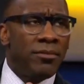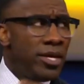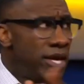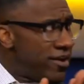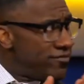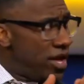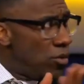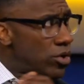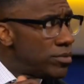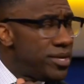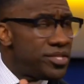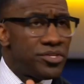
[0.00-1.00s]
game, if
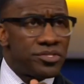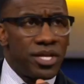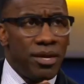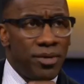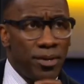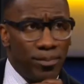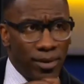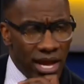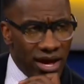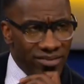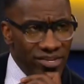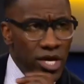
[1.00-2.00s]
they were to meet this team in the
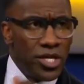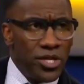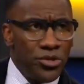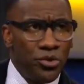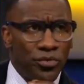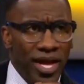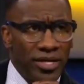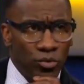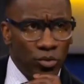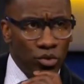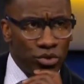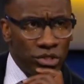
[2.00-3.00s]
playoffs, do you
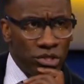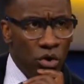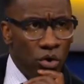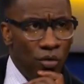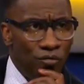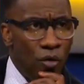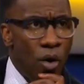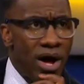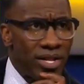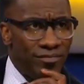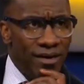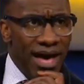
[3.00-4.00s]
think DeRozan's going to go
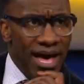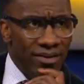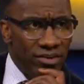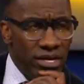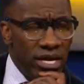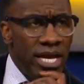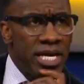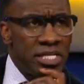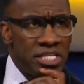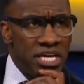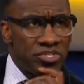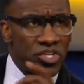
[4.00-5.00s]
4 out of 5
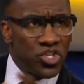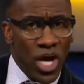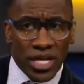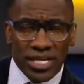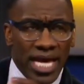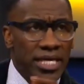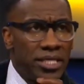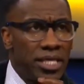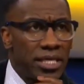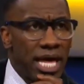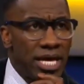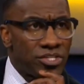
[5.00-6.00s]
and contest the shots like
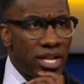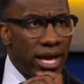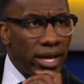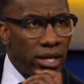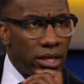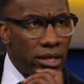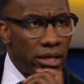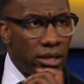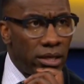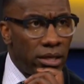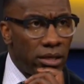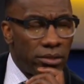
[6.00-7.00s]
he did last night? Every
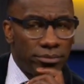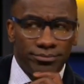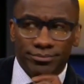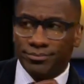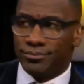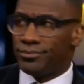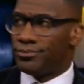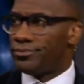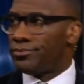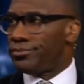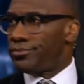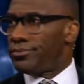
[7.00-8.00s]
game. He's been doing it all
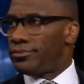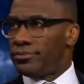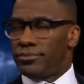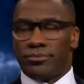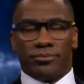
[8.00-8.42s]
year long.